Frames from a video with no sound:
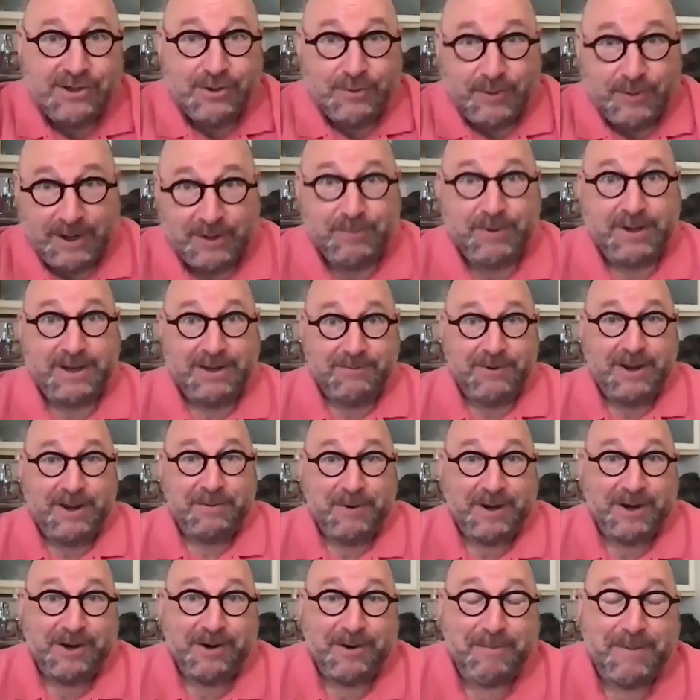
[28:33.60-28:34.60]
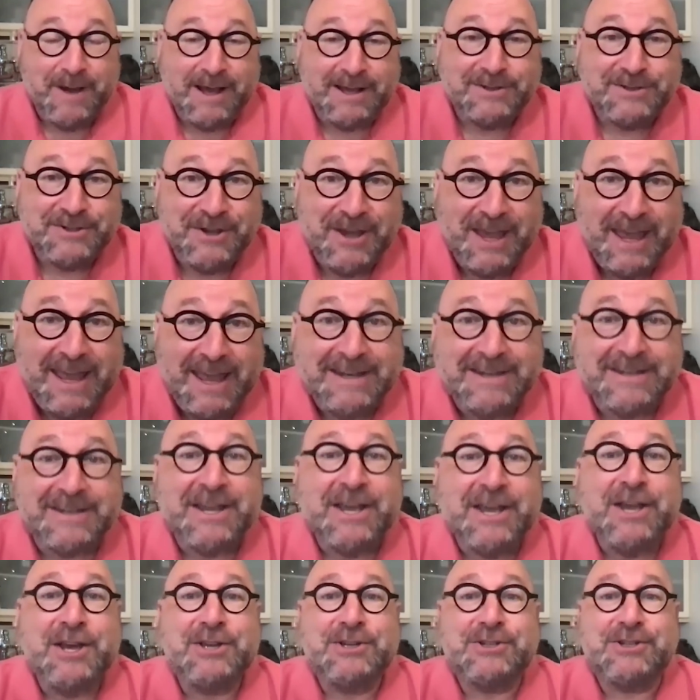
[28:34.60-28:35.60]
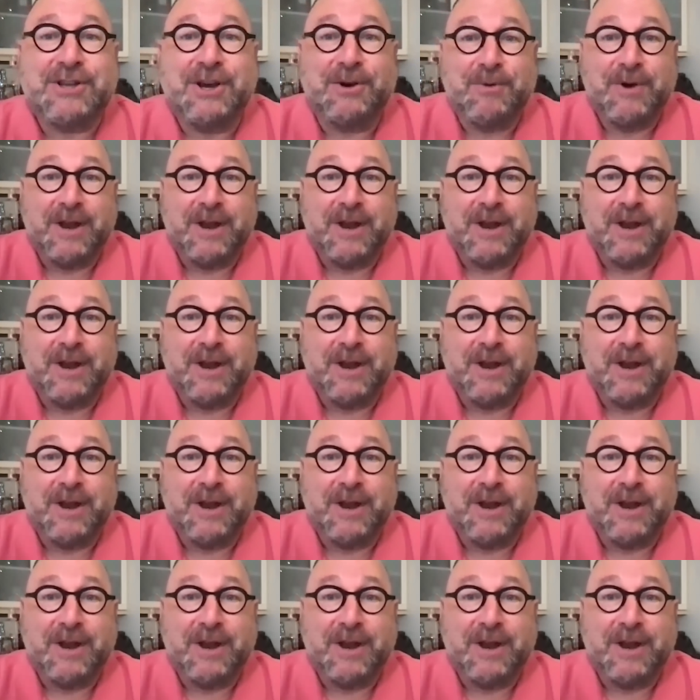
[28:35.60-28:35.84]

when we're about to end. So